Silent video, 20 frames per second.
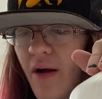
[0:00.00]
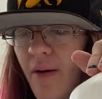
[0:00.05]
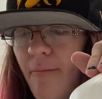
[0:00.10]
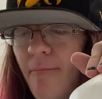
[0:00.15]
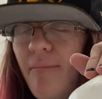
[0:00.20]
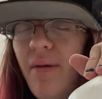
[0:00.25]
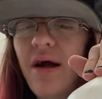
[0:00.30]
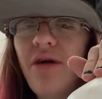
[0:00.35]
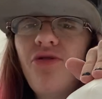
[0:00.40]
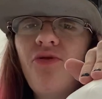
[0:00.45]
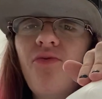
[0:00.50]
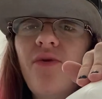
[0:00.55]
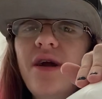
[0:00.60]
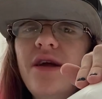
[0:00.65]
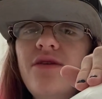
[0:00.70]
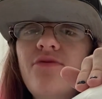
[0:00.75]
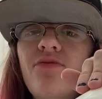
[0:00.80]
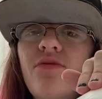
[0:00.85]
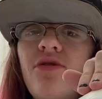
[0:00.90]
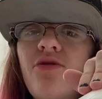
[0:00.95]
By the way,
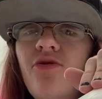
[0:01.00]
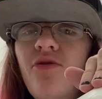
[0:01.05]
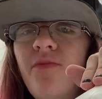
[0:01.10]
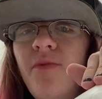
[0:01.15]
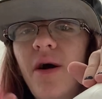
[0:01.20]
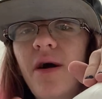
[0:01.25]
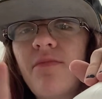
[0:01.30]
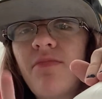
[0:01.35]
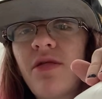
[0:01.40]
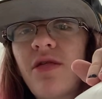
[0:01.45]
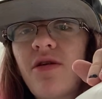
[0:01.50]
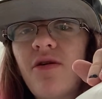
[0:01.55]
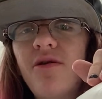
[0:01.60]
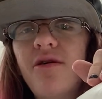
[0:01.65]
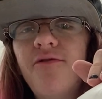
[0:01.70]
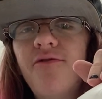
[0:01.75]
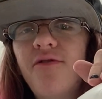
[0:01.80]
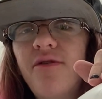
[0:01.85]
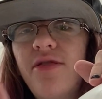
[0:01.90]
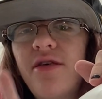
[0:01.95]
YouTube, I'm
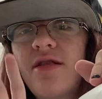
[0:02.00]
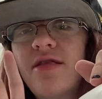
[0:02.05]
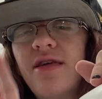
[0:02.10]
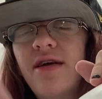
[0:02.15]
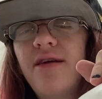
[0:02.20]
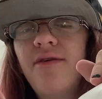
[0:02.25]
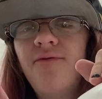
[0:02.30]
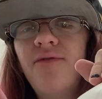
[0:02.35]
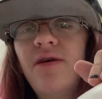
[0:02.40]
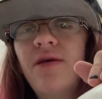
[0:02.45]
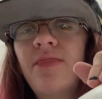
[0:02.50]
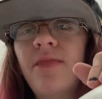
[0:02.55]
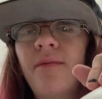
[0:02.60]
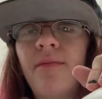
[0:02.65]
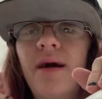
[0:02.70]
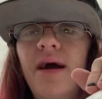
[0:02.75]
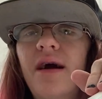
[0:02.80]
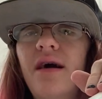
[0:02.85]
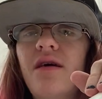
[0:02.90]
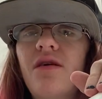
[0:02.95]
sorry for the TV in the
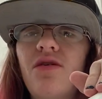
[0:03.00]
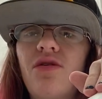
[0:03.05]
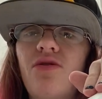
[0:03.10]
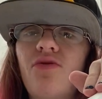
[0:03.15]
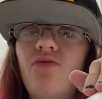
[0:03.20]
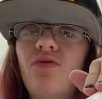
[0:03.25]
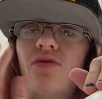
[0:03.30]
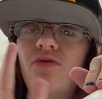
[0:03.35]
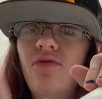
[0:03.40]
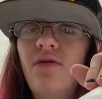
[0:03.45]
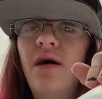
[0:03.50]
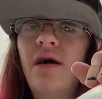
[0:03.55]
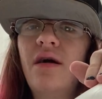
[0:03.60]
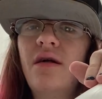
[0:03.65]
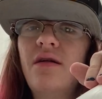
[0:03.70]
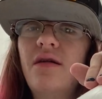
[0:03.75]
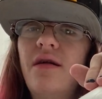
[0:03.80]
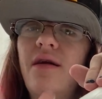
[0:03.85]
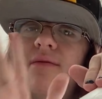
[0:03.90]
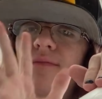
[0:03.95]
back, so do
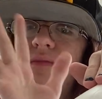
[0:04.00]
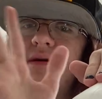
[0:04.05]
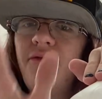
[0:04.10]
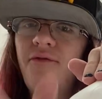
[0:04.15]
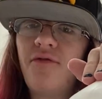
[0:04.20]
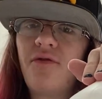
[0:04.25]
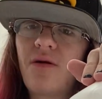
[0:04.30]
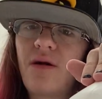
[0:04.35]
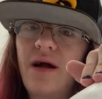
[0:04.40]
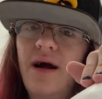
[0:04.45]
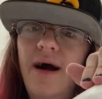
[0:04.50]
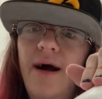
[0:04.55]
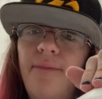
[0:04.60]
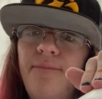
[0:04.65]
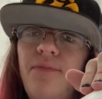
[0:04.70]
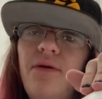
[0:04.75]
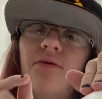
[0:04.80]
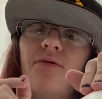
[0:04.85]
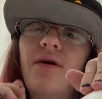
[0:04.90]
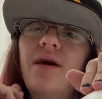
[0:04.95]
not get me for
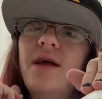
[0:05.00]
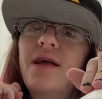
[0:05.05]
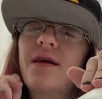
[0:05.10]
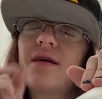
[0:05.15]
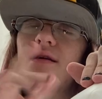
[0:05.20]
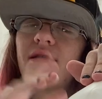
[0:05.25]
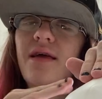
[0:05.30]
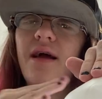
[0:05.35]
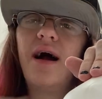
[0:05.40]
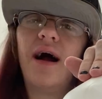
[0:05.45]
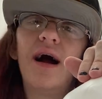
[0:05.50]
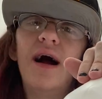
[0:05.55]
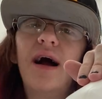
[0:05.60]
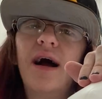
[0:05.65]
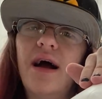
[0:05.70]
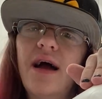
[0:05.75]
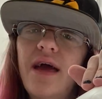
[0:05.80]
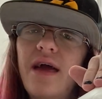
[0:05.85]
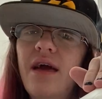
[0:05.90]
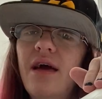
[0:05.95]
copyright because
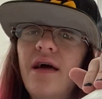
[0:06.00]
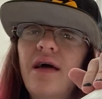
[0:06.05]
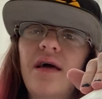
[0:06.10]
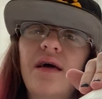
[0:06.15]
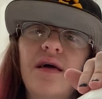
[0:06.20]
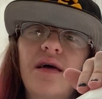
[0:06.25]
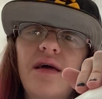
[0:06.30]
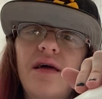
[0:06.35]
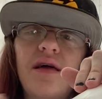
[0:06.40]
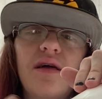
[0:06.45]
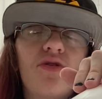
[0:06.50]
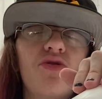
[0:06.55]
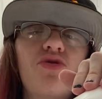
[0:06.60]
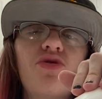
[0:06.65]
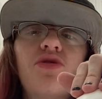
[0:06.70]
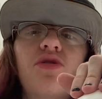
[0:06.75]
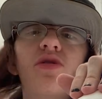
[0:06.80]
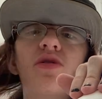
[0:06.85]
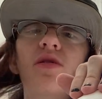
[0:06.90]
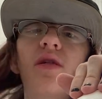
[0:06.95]
I
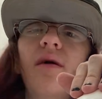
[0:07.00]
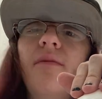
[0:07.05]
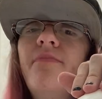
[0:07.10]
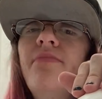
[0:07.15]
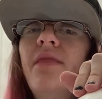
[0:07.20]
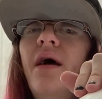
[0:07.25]
am